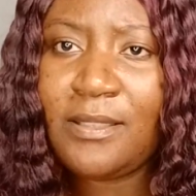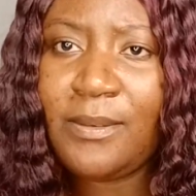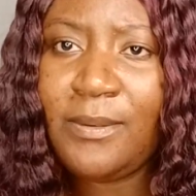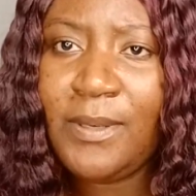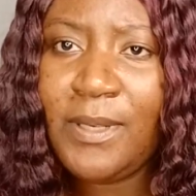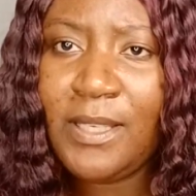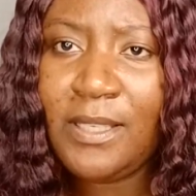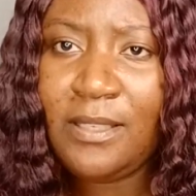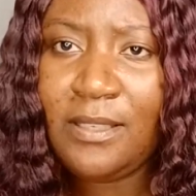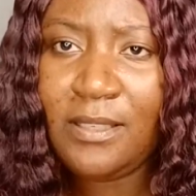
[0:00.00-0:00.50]

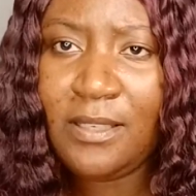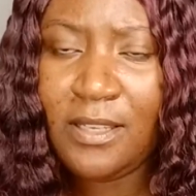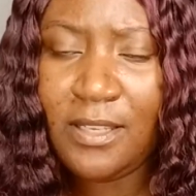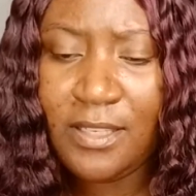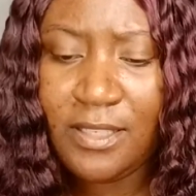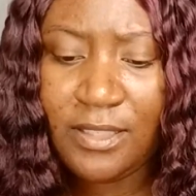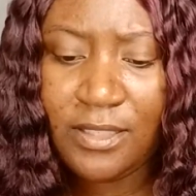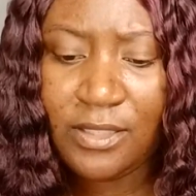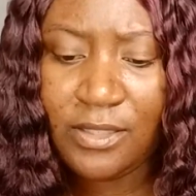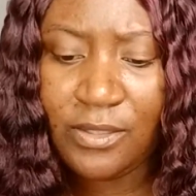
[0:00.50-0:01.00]
credit
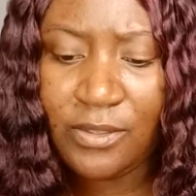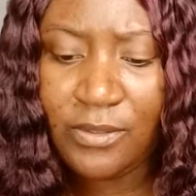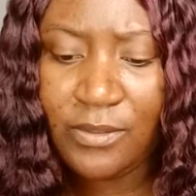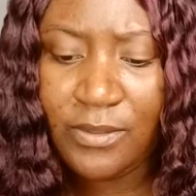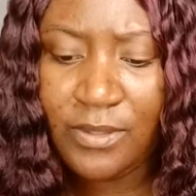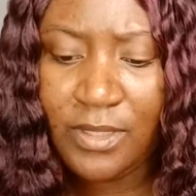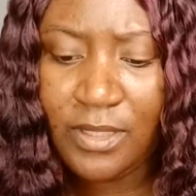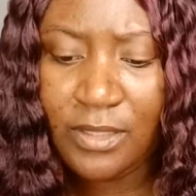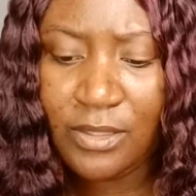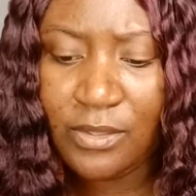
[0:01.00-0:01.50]

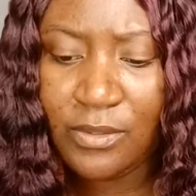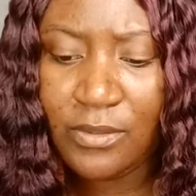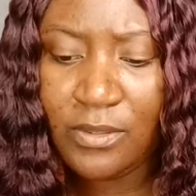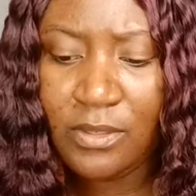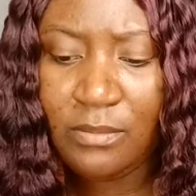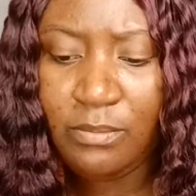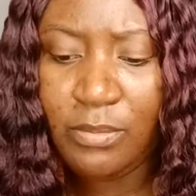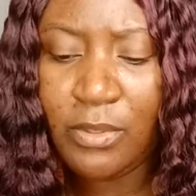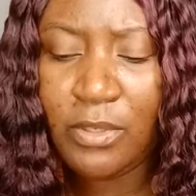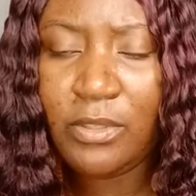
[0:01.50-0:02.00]
history to
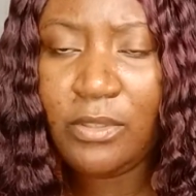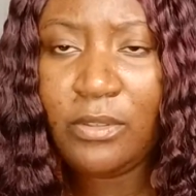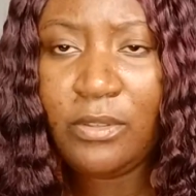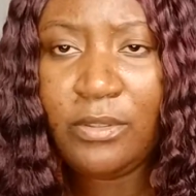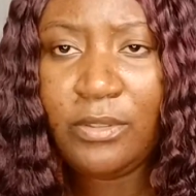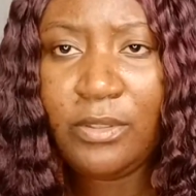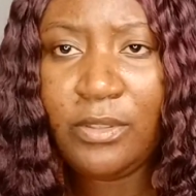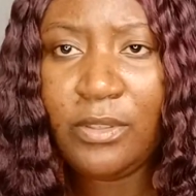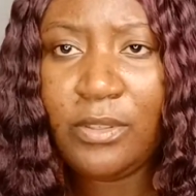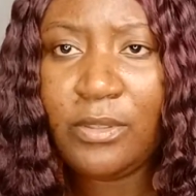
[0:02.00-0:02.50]
report
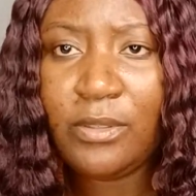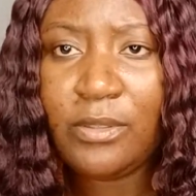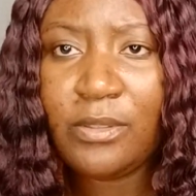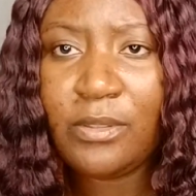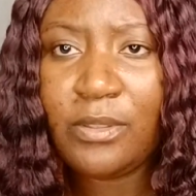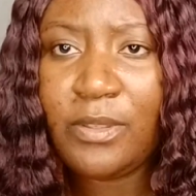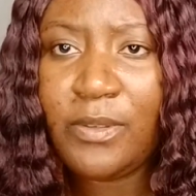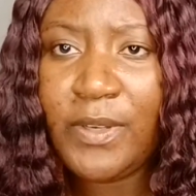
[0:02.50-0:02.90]
on your